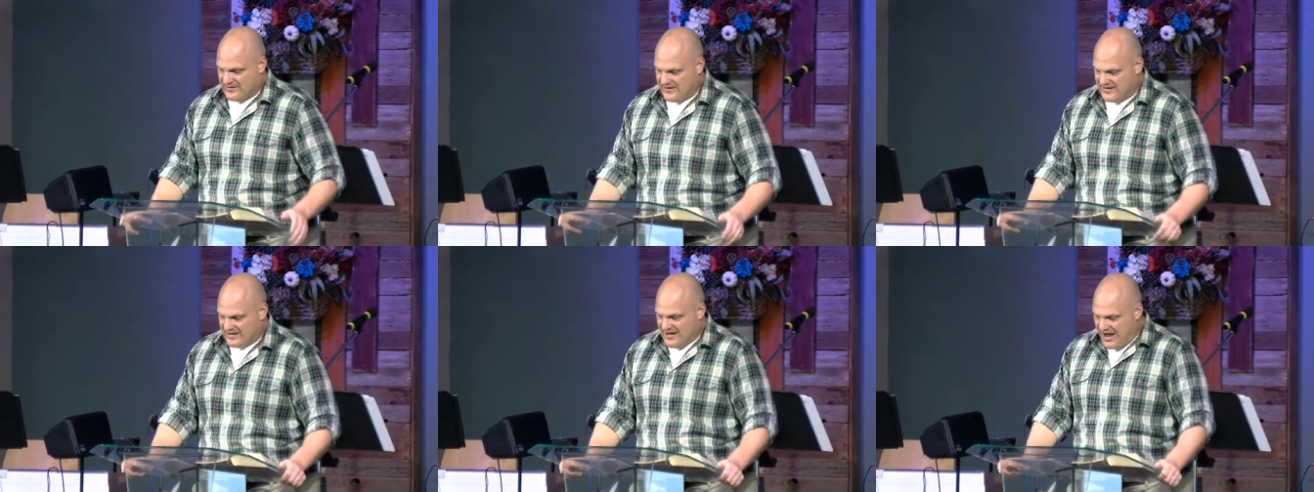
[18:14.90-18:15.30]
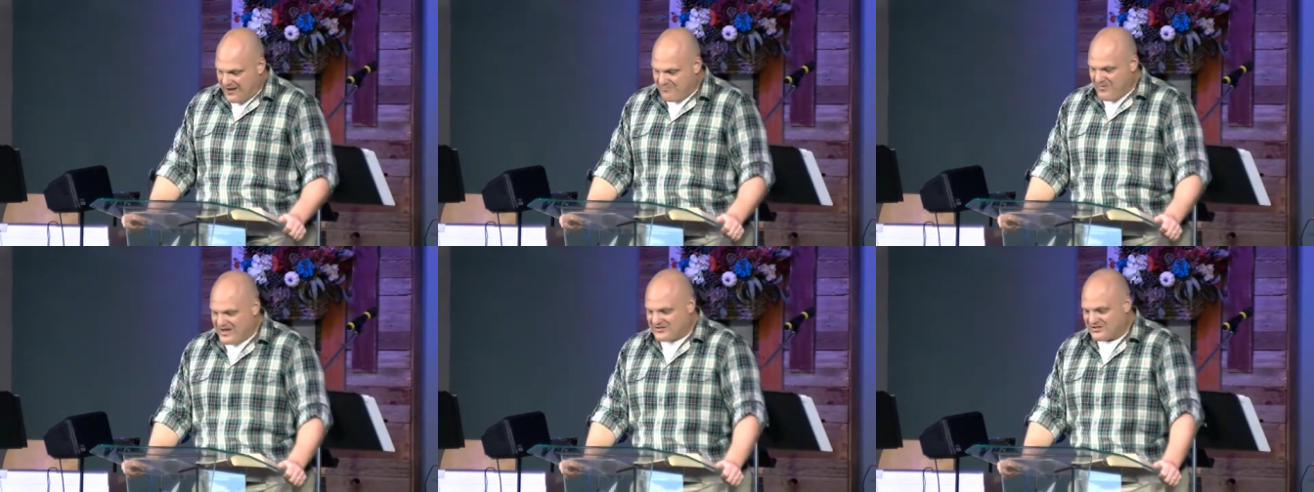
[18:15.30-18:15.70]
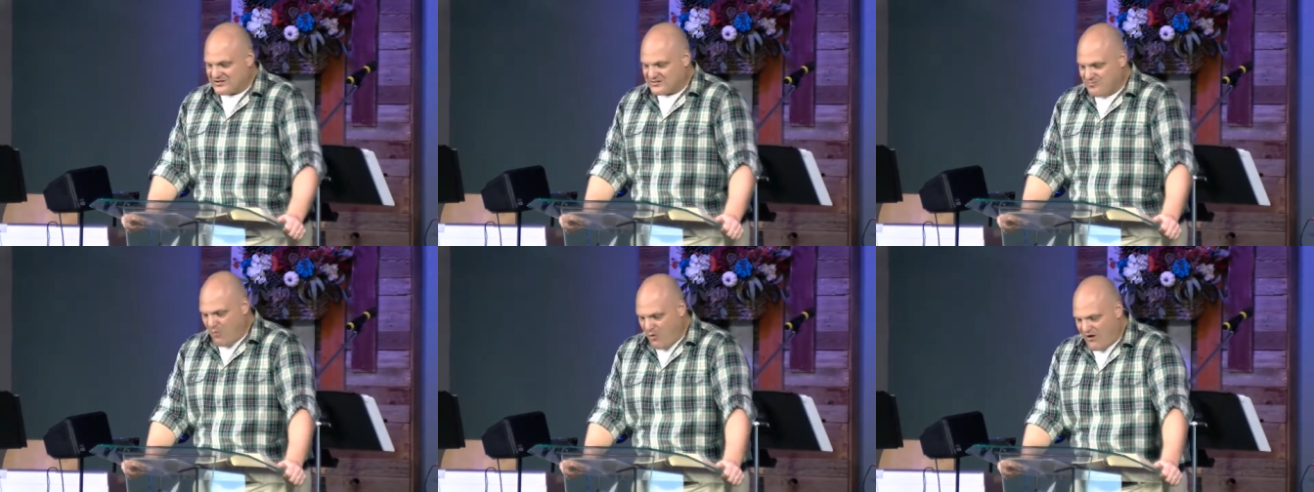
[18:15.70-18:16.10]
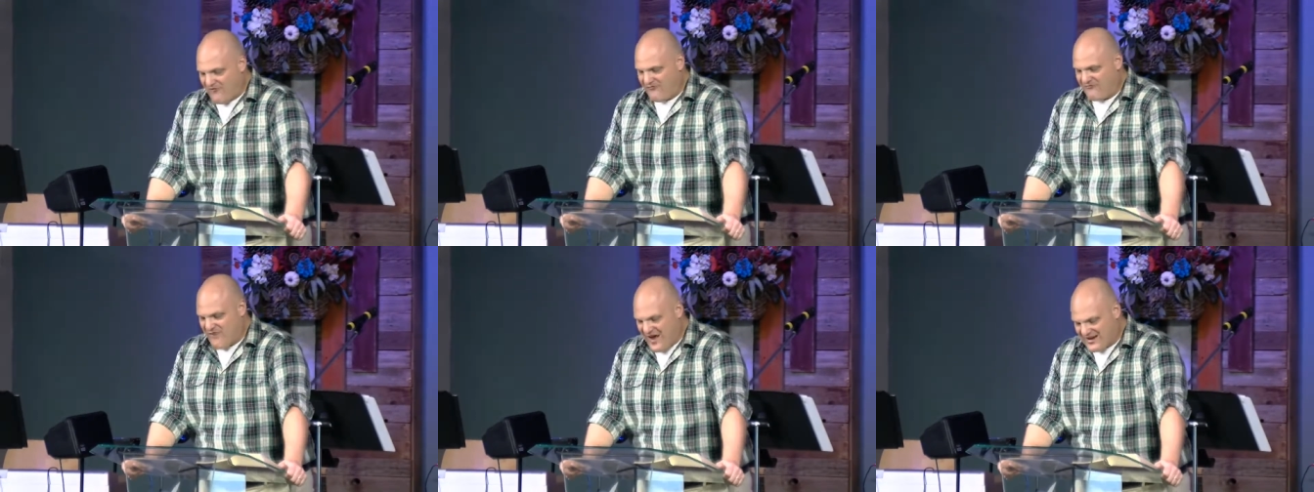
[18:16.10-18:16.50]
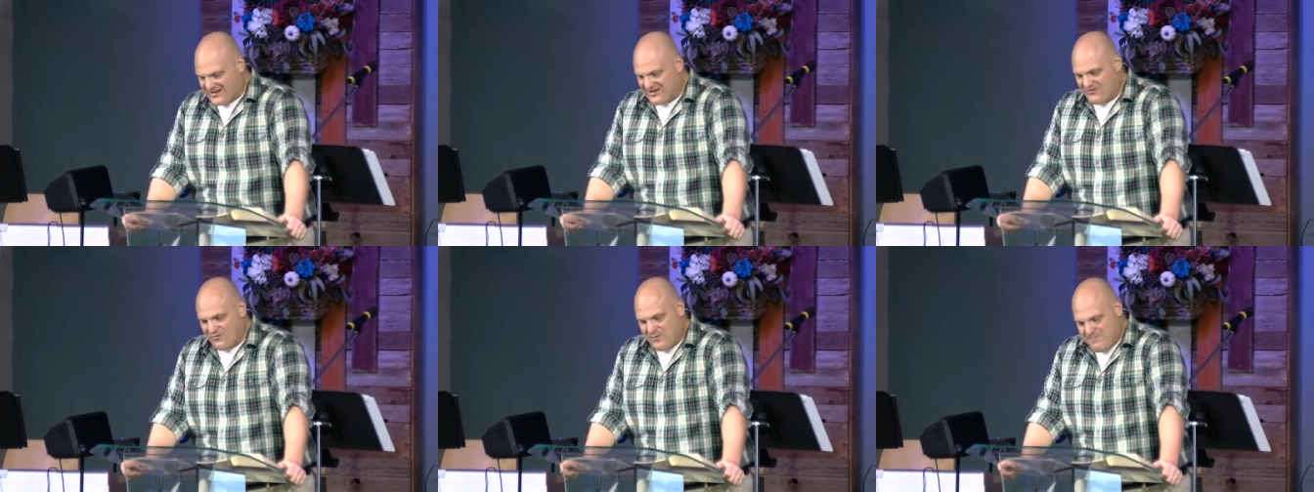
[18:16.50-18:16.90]
God makes us more
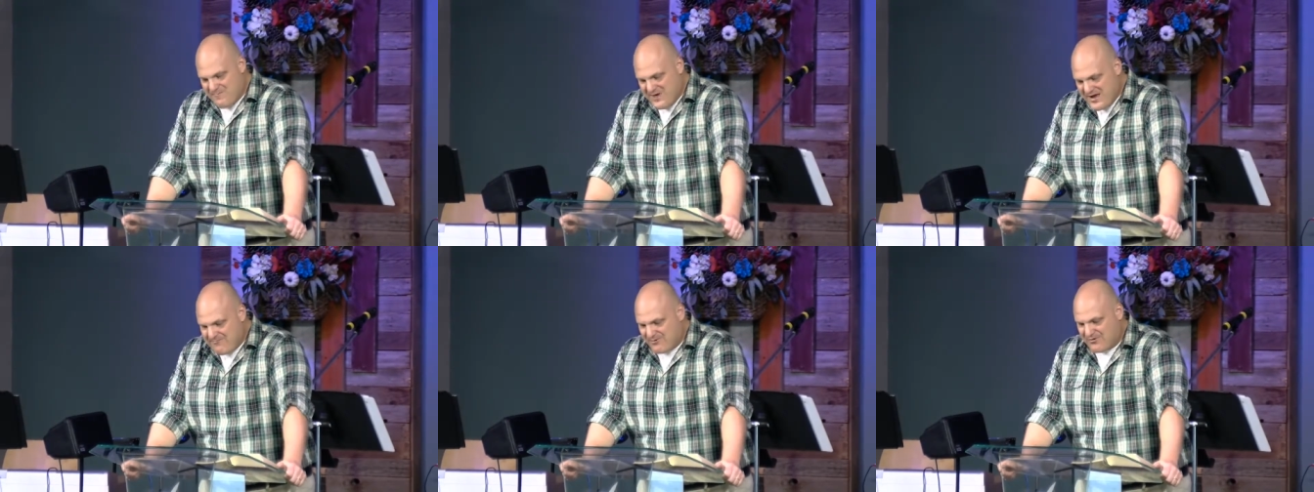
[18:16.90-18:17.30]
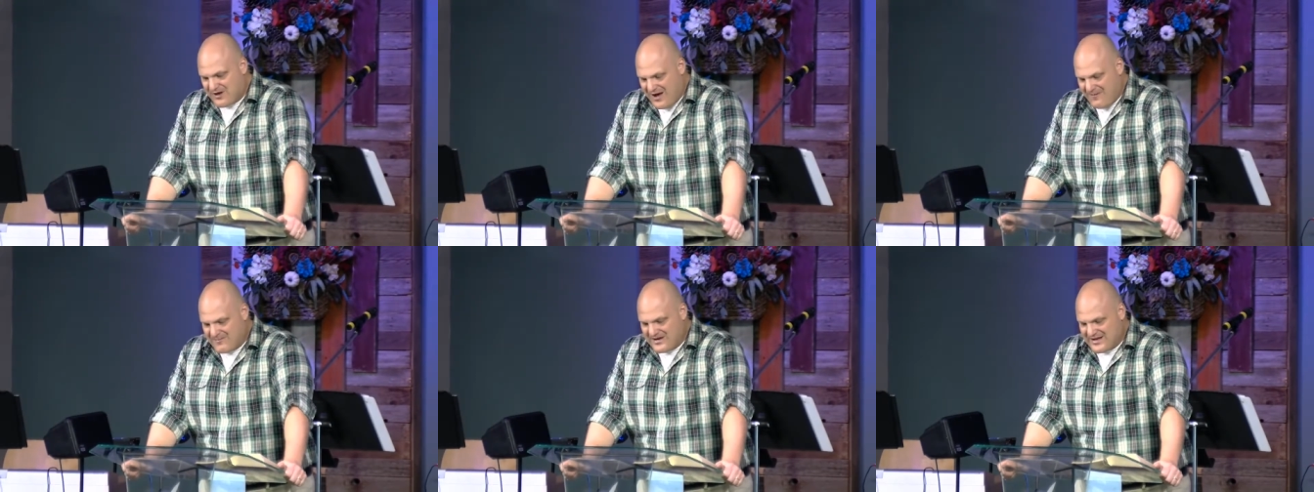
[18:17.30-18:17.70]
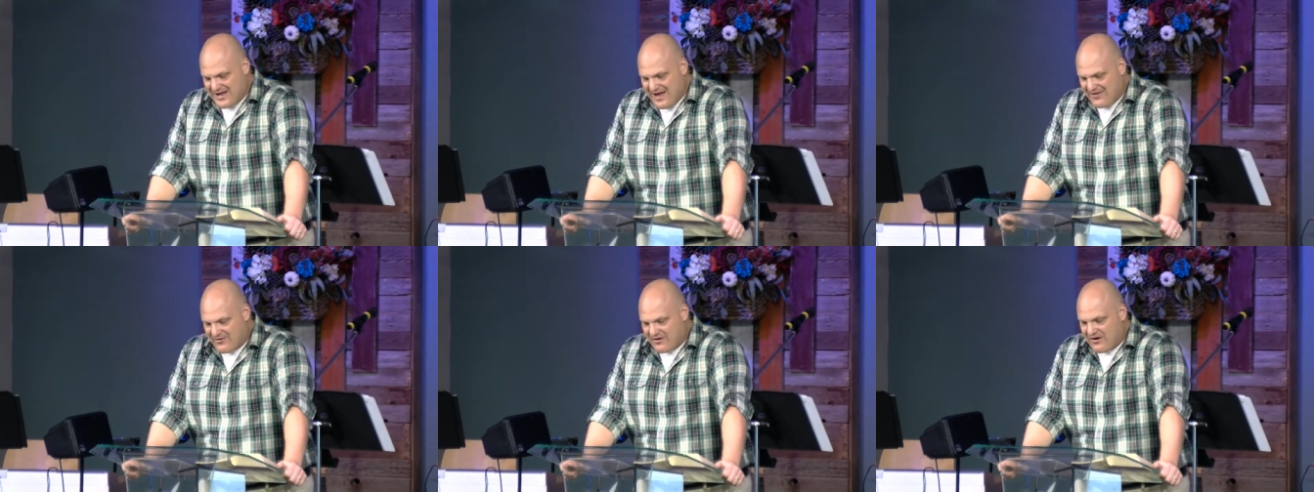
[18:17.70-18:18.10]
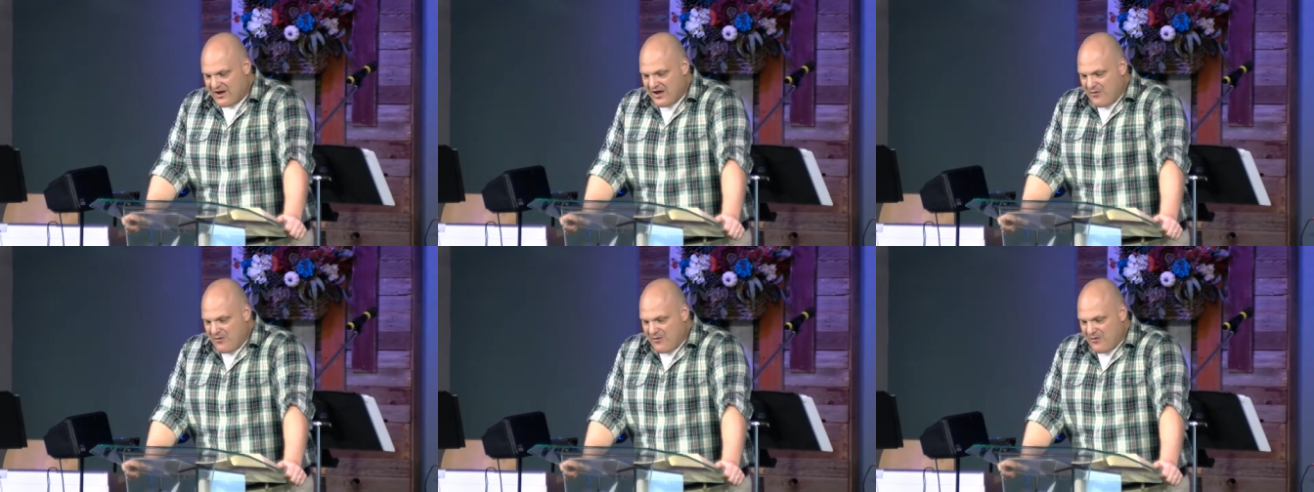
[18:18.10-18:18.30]
effective when people come together,